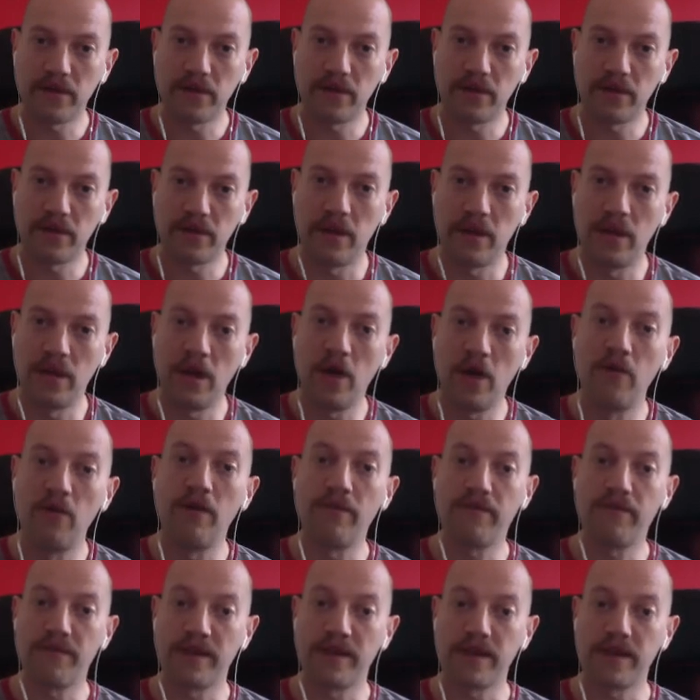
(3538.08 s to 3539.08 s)
a lower
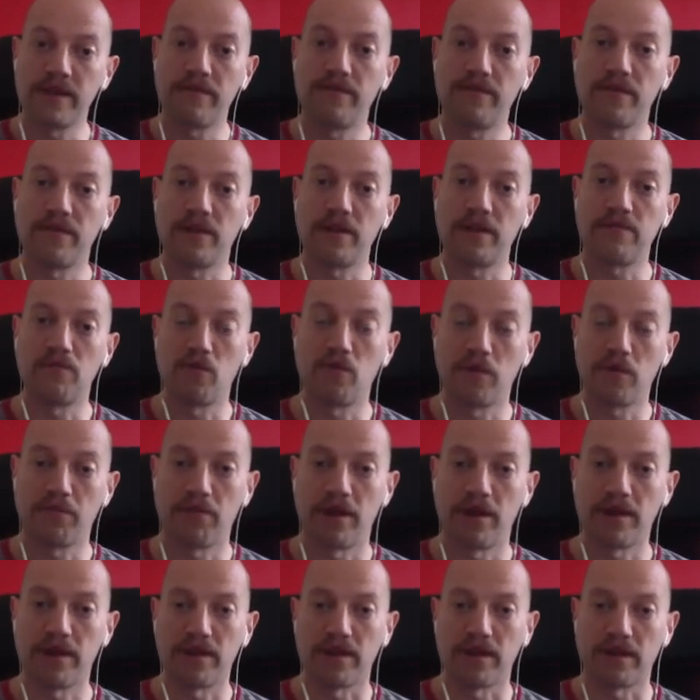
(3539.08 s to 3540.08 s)
fee for smaller
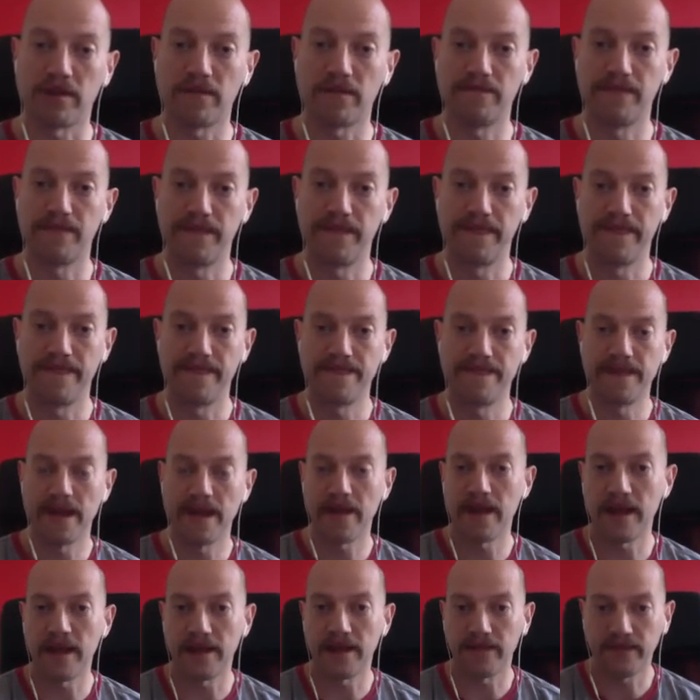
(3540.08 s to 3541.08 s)
presses. Now
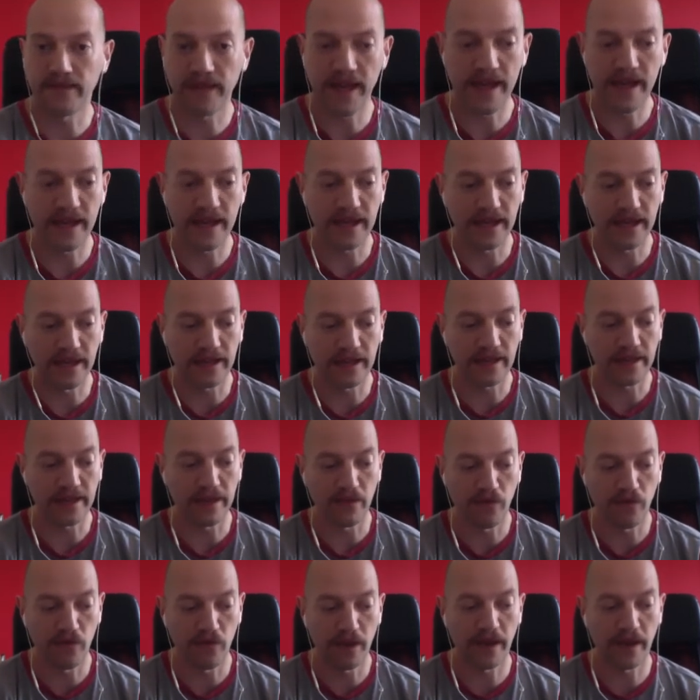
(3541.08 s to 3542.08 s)
that is,
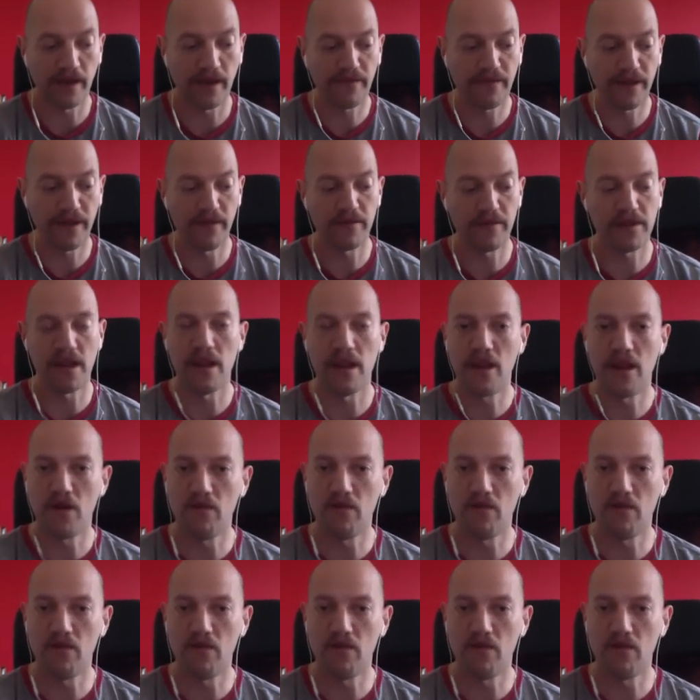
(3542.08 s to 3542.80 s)
if there was a lower